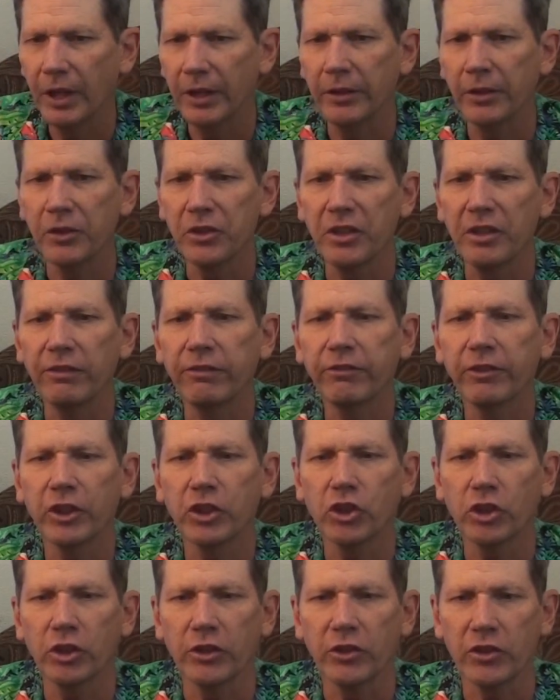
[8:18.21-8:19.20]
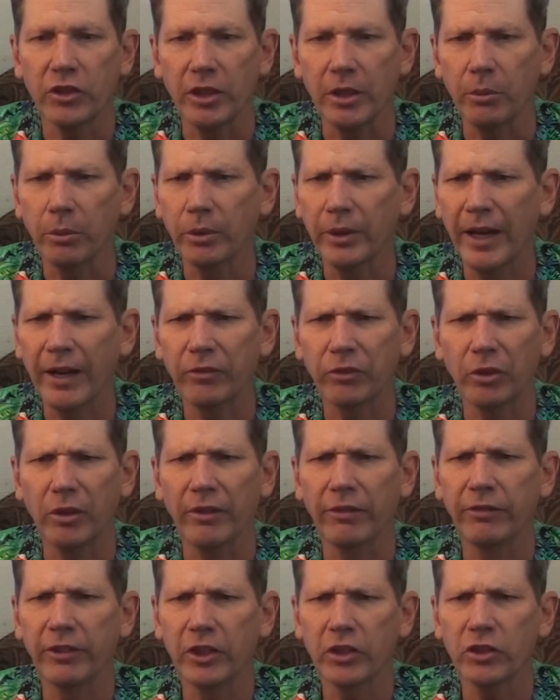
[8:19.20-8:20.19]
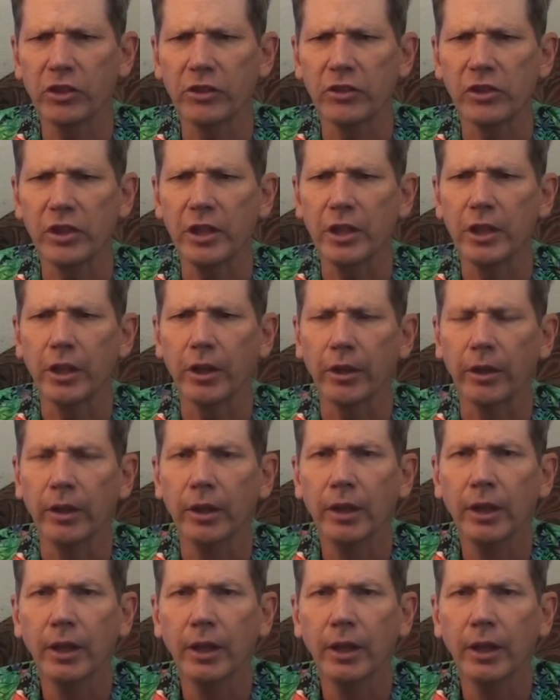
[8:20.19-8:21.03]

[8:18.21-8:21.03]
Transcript: There's efficiency. We're after efficiency here.